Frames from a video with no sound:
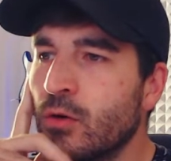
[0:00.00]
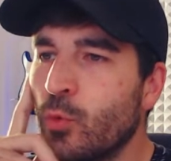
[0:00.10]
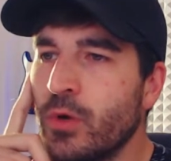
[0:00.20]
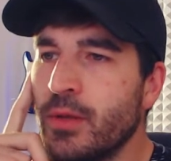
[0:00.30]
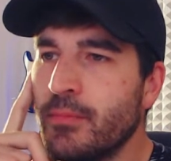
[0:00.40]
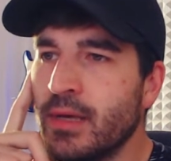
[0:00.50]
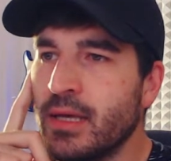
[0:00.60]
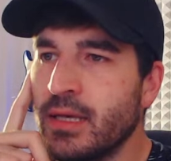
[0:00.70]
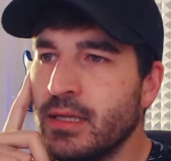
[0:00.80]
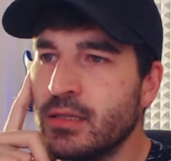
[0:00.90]
We
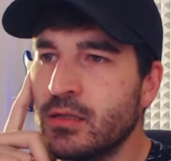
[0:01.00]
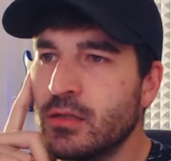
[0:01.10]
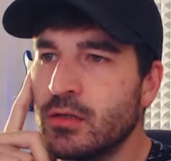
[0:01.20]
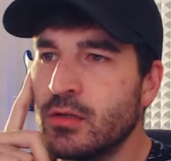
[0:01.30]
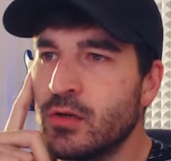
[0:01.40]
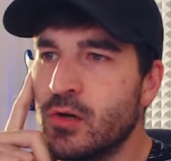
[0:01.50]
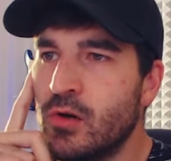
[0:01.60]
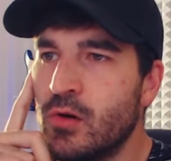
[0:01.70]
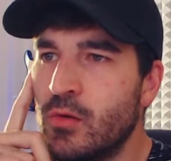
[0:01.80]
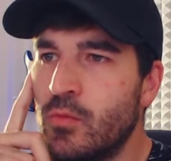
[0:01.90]
made
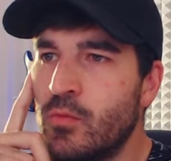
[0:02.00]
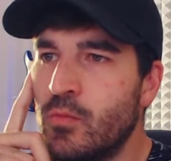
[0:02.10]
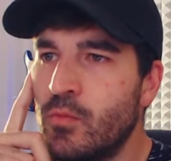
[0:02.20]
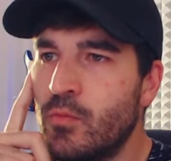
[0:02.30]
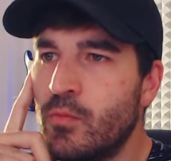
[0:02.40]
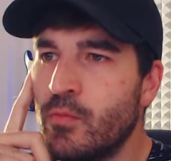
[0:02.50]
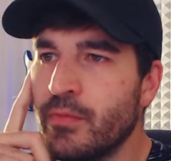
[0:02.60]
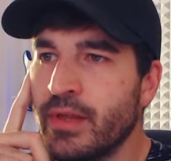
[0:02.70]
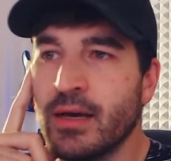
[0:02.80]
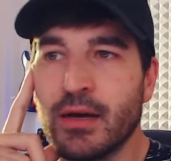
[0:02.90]
a
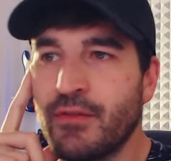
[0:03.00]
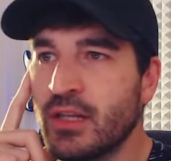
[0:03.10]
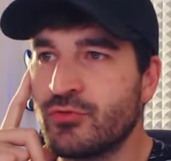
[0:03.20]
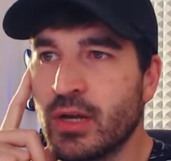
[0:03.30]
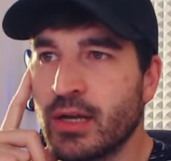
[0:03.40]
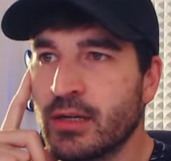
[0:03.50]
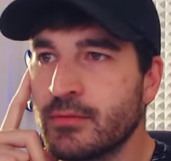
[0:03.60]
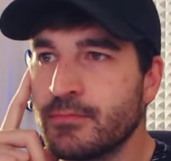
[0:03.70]
fat wreck.